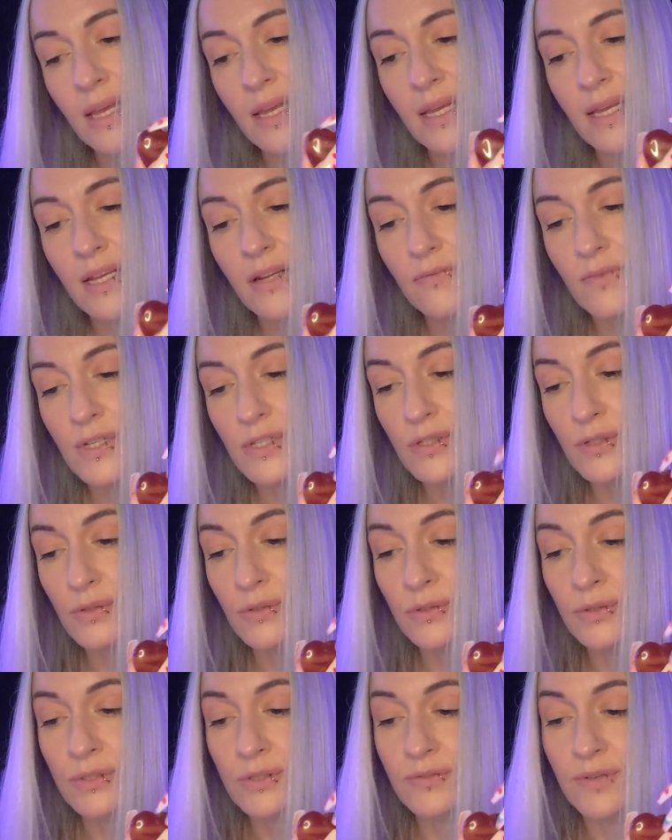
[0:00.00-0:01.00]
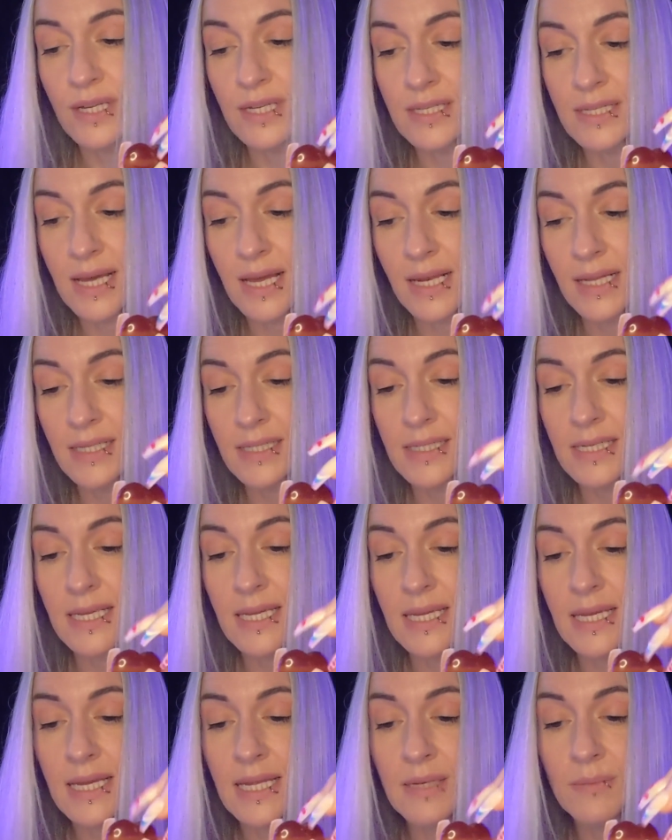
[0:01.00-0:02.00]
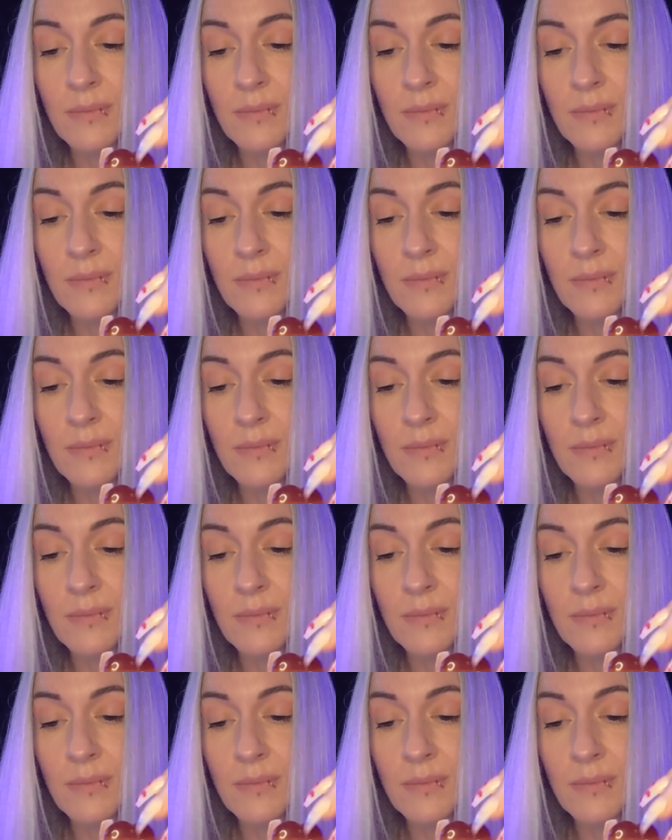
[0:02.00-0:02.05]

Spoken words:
It restores vitality and